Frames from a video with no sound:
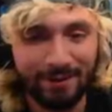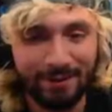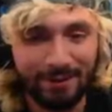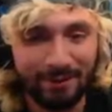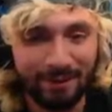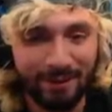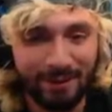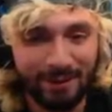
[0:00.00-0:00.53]

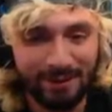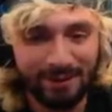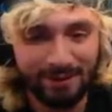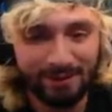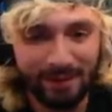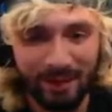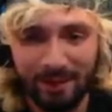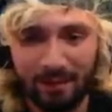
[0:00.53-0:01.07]
Nice.
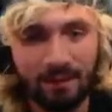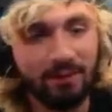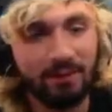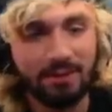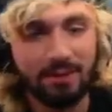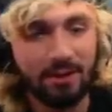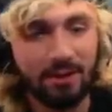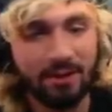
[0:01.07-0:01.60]
I love
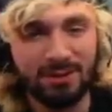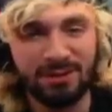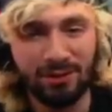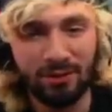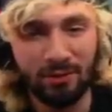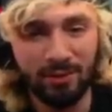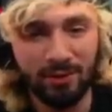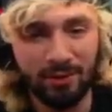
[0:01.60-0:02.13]
this card. It's
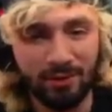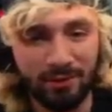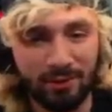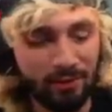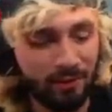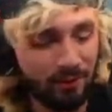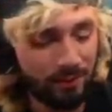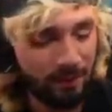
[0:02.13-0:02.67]
so
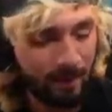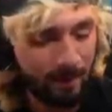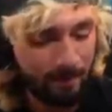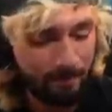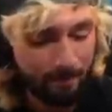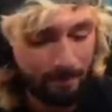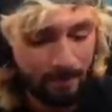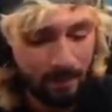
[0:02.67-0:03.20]
beautiful.
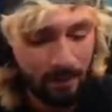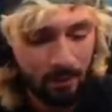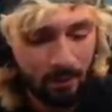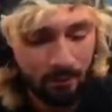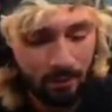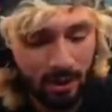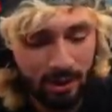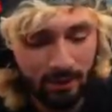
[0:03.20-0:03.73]

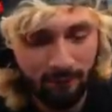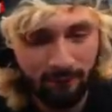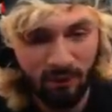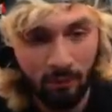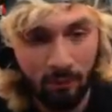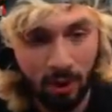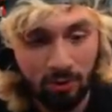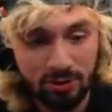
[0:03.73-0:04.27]
We got a
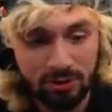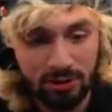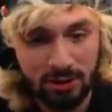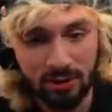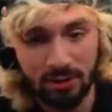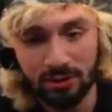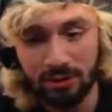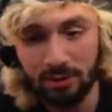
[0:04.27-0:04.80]

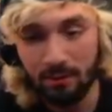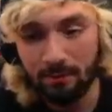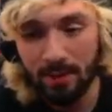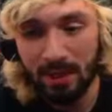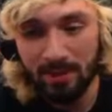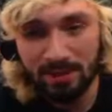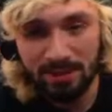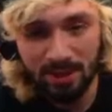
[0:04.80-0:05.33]
Formosa
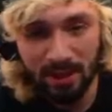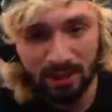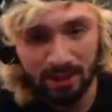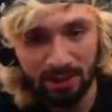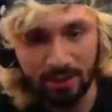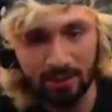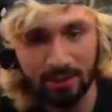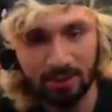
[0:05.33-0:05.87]
Baby
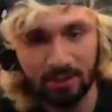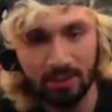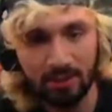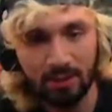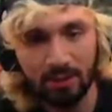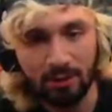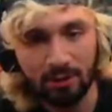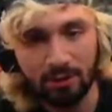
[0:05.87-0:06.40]
Shiny.
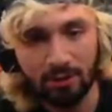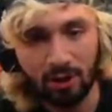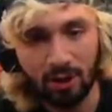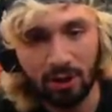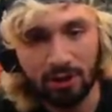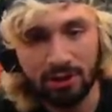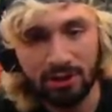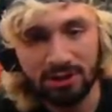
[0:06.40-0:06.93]

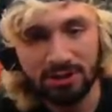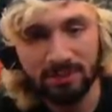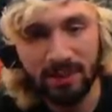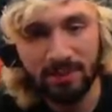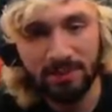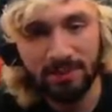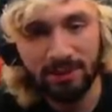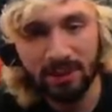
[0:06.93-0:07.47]
Dartrix
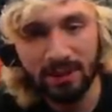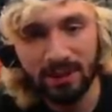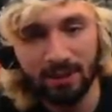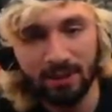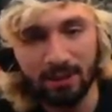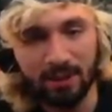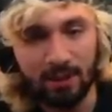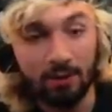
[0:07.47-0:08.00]
Baby Shiny.
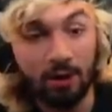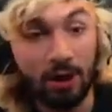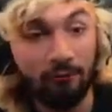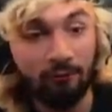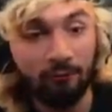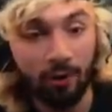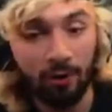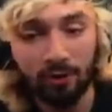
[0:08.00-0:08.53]
We got a
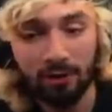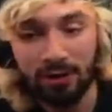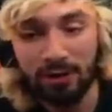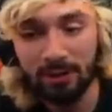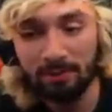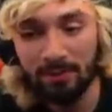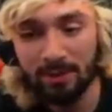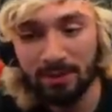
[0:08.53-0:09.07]

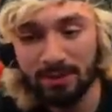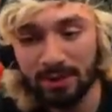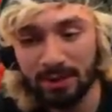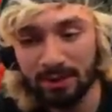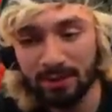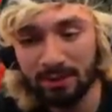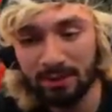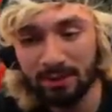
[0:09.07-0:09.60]
Froakie Baby
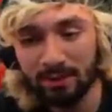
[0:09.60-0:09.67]
Shiny.